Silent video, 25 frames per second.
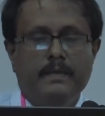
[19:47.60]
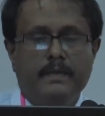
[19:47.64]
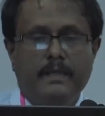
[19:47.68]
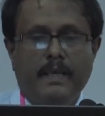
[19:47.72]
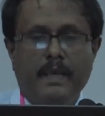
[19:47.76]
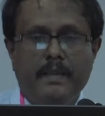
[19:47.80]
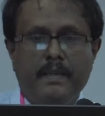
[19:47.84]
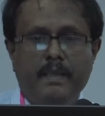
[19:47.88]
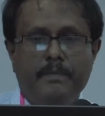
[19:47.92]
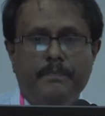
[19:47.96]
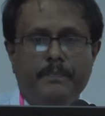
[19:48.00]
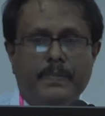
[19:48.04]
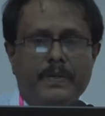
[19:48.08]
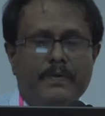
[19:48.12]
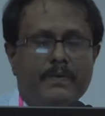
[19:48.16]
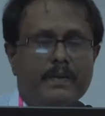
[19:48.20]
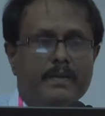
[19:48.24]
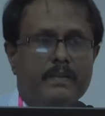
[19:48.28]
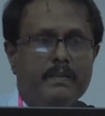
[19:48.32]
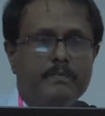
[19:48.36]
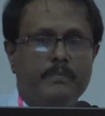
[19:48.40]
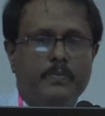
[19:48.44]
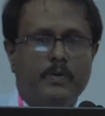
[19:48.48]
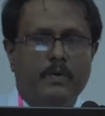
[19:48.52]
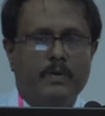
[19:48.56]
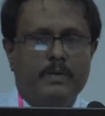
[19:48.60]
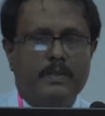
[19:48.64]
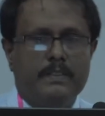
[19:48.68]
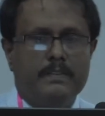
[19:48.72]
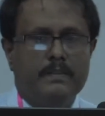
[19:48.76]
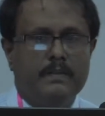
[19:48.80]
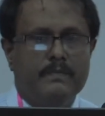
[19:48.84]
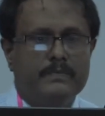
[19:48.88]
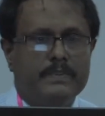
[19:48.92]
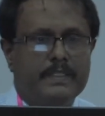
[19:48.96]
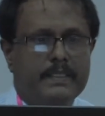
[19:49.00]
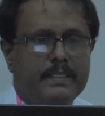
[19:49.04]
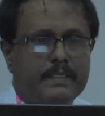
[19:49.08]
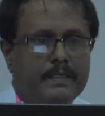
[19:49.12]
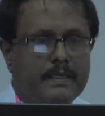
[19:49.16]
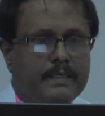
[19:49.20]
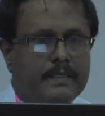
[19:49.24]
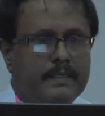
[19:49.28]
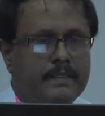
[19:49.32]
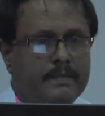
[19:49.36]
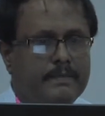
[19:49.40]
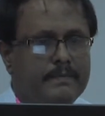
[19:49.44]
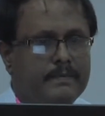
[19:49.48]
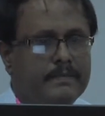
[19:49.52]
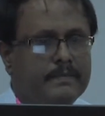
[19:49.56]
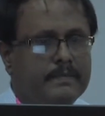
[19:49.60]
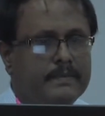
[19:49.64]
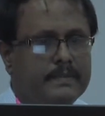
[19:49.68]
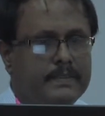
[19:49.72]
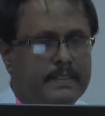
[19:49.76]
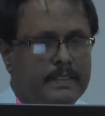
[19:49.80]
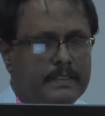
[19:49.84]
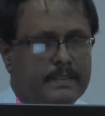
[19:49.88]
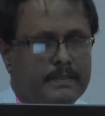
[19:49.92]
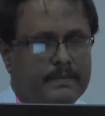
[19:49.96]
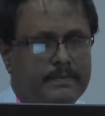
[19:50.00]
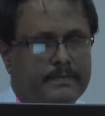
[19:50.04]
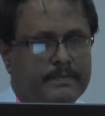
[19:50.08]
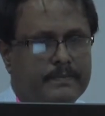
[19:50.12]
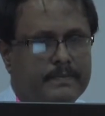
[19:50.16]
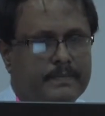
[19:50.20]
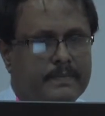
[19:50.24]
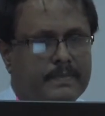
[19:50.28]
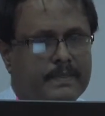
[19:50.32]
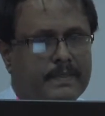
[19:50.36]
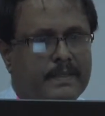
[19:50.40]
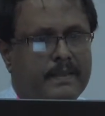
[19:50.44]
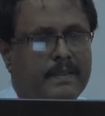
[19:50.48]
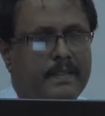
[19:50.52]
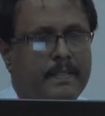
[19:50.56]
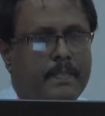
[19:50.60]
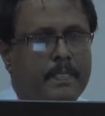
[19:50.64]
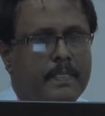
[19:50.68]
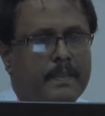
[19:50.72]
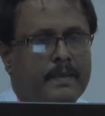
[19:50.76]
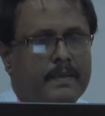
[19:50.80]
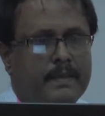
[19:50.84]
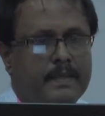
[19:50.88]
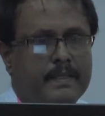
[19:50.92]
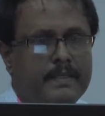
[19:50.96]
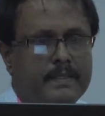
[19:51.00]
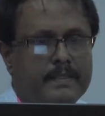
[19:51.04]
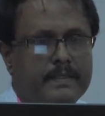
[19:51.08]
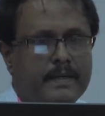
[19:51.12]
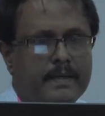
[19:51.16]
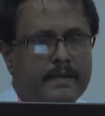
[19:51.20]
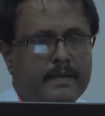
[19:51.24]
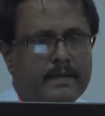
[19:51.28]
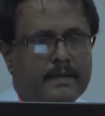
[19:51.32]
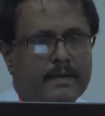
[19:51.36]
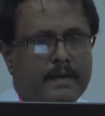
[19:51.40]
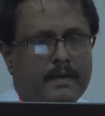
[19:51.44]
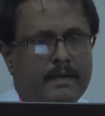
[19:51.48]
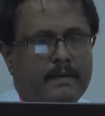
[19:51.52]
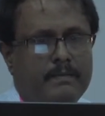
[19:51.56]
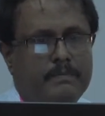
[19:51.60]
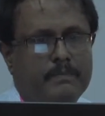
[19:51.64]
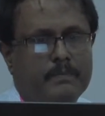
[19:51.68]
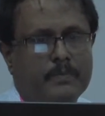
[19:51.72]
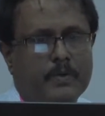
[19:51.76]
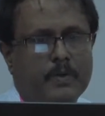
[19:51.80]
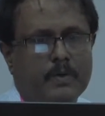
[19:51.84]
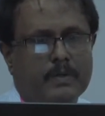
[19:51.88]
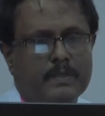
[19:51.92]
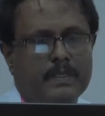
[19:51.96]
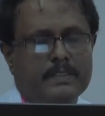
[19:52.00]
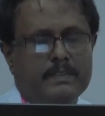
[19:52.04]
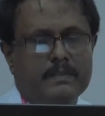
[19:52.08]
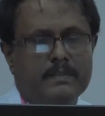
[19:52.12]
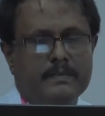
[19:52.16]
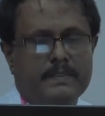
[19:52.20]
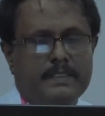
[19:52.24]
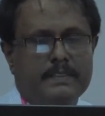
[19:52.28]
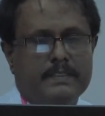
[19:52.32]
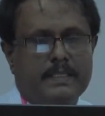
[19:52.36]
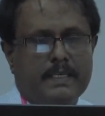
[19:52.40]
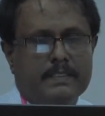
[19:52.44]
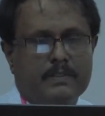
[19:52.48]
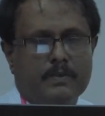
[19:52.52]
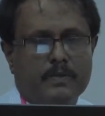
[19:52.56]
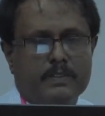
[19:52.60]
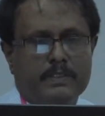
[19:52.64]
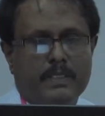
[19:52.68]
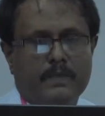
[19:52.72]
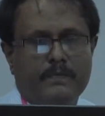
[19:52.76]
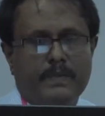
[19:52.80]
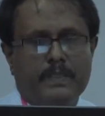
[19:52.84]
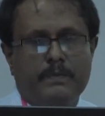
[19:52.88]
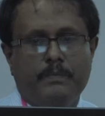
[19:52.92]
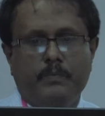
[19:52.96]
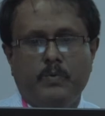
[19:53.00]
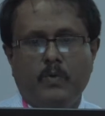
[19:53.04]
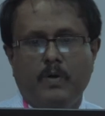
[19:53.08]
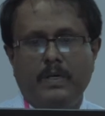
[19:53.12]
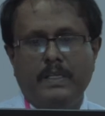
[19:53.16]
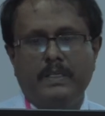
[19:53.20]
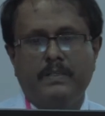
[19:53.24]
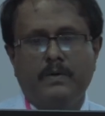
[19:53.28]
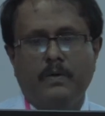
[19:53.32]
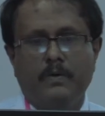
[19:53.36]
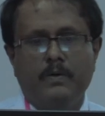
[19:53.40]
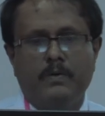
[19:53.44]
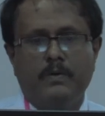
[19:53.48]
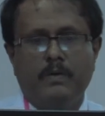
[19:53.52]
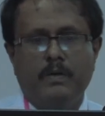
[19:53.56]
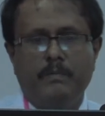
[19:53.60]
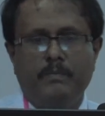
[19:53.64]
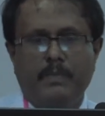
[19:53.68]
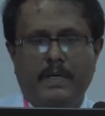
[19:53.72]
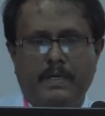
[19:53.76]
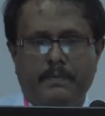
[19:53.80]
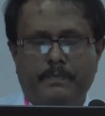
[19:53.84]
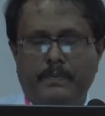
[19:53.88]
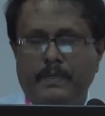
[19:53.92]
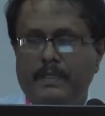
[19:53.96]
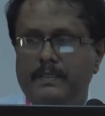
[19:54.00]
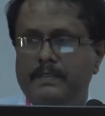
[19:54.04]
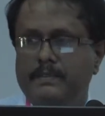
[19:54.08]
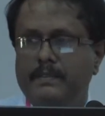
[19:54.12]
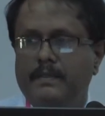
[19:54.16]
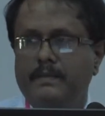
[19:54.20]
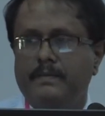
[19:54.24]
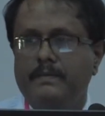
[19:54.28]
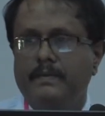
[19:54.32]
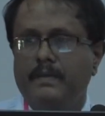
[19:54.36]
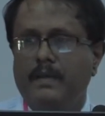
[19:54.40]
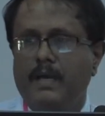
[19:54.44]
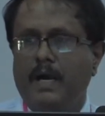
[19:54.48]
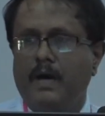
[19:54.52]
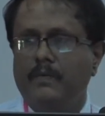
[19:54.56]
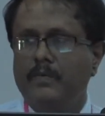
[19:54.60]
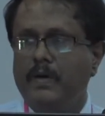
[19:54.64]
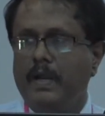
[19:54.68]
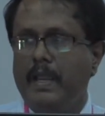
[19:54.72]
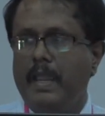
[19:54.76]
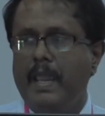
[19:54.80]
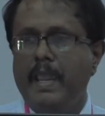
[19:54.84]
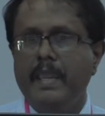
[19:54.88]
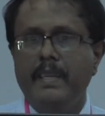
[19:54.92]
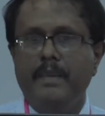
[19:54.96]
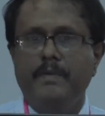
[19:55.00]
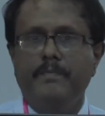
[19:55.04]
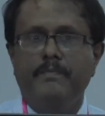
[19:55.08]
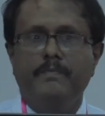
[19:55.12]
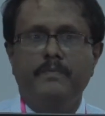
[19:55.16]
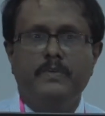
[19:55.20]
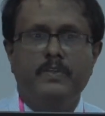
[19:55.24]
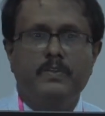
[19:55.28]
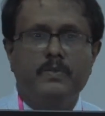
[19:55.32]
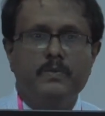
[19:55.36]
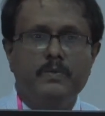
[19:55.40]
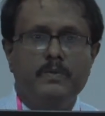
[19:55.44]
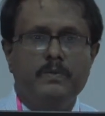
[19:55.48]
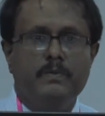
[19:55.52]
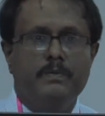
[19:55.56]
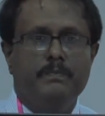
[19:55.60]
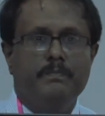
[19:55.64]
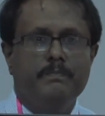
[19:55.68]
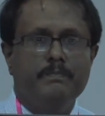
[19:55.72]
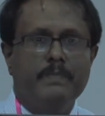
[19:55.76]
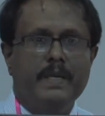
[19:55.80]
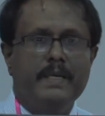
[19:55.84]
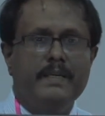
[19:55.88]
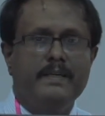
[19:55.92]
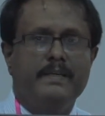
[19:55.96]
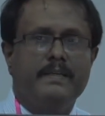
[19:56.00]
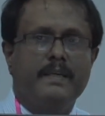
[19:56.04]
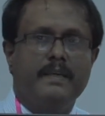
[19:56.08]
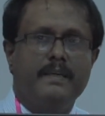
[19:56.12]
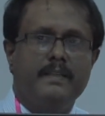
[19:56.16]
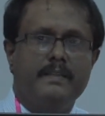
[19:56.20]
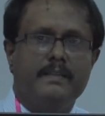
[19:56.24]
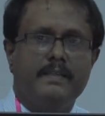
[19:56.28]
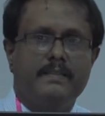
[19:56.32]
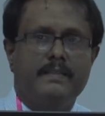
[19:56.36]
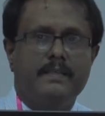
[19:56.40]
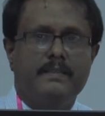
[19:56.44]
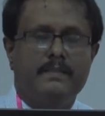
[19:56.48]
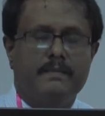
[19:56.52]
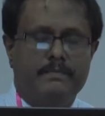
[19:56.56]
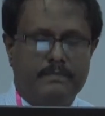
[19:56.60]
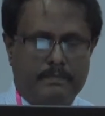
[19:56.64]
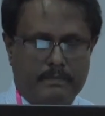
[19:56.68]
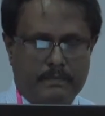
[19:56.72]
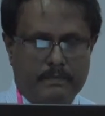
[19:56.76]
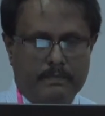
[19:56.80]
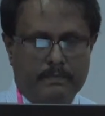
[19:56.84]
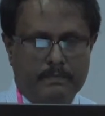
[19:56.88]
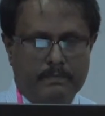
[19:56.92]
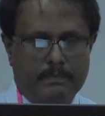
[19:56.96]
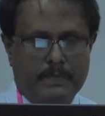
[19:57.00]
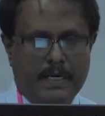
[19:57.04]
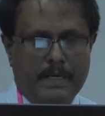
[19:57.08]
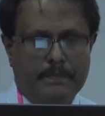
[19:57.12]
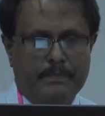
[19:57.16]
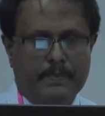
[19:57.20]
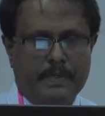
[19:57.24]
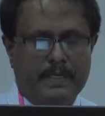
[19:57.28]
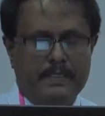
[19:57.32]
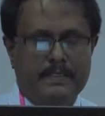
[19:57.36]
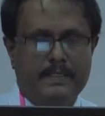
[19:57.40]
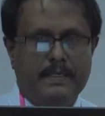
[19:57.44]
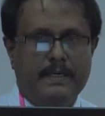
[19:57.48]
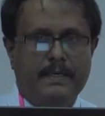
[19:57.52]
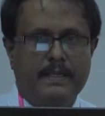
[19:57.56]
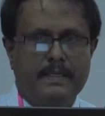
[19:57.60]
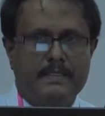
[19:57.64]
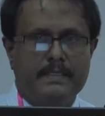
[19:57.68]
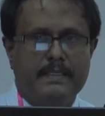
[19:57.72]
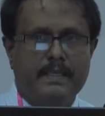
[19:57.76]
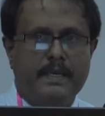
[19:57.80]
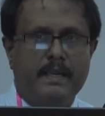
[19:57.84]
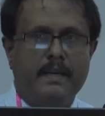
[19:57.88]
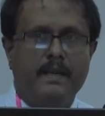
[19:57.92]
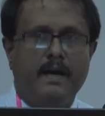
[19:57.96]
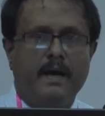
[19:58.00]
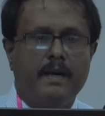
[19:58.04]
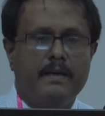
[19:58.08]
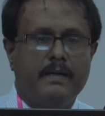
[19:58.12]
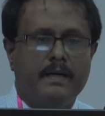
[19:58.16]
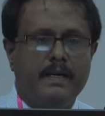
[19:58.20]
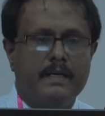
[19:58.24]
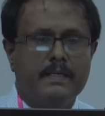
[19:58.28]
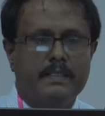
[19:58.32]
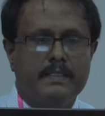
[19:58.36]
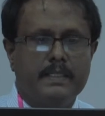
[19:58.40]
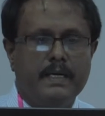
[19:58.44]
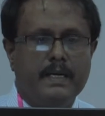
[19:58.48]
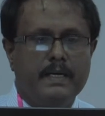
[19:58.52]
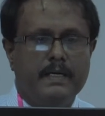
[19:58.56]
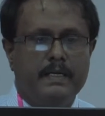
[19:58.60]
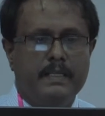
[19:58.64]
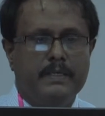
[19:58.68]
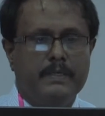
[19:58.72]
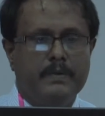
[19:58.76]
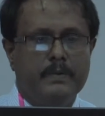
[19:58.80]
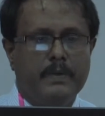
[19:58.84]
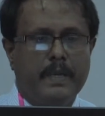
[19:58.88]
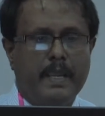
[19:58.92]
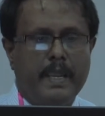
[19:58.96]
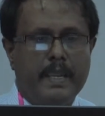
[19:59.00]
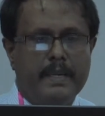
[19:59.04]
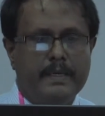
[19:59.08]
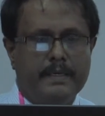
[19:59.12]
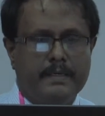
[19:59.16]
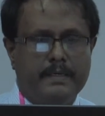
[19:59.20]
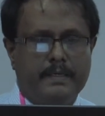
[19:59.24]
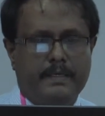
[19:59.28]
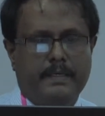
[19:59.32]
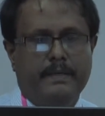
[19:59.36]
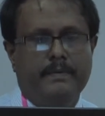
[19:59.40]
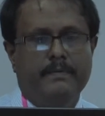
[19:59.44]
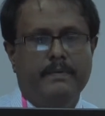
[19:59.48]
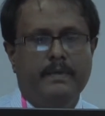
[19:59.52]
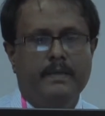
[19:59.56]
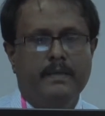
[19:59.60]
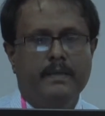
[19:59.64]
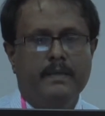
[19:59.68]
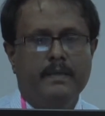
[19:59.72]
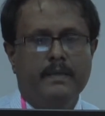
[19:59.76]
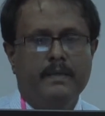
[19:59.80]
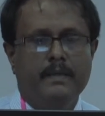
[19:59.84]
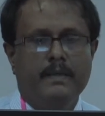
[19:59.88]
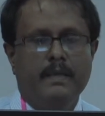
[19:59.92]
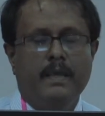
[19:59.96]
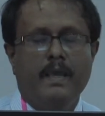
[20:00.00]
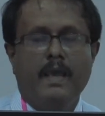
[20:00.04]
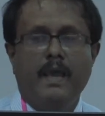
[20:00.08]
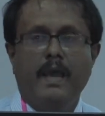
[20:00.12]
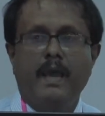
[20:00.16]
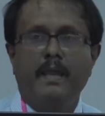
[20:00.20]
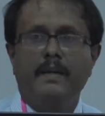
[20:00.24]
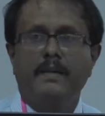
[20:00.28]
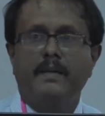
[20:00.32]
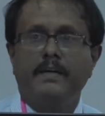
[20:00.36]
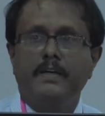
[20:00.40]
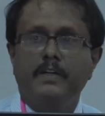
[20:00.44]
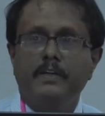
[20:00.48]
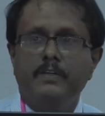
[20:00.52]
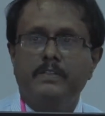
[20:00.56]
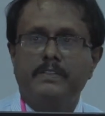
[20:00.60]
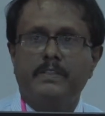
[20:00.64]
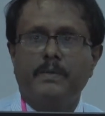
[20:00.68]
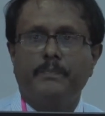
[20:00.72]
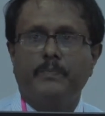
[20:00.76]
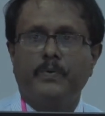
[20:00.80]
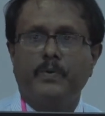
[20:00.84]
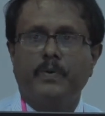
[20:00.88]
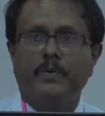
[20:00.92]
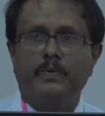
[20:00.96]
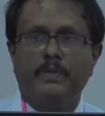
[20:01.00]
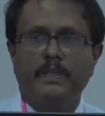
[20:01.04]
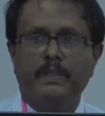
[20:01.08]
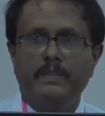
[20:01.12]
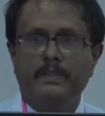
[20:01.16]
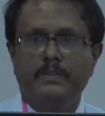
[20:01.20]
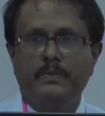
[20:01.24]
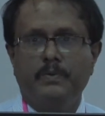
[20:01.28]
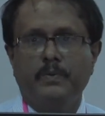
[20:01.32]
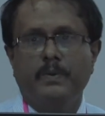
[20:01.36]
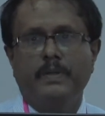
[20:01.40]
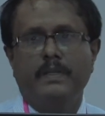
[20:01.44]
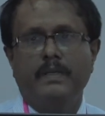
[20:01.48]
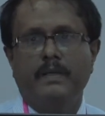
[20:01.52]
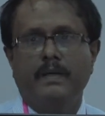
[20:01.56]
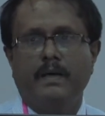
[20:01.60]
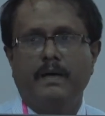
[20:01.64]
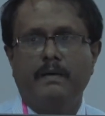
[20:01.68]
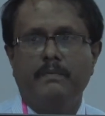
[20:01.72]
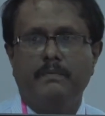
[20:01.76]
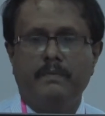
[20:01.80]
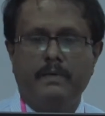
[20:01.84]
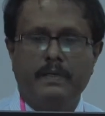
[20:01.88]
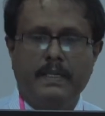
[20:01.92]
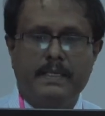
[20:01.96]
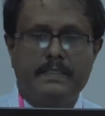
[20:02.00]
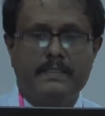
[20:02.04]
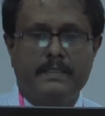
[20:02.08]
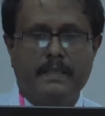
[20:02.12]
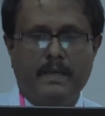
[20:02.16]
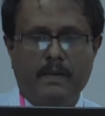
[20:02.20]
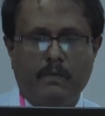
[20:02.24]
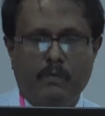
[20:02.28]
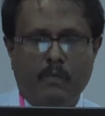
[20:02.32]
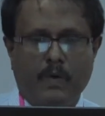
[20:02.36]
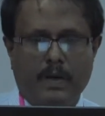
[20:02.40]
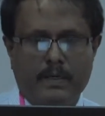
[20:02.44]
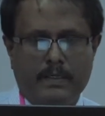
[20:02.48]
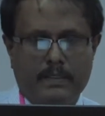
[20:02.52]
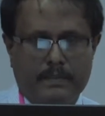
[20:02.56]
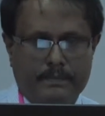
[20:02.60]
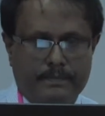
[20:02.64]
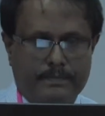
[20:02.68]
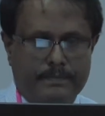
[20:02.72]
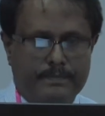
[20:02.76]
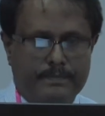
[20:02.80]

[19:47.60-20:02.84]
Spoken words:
Can I prevent the progression of CKD? Yes. In general, progression is associated with poorly controlled blood pressure. Our aim to maintain the blood pressure less than 130 to 80 and reduce the proteinuria less than 1.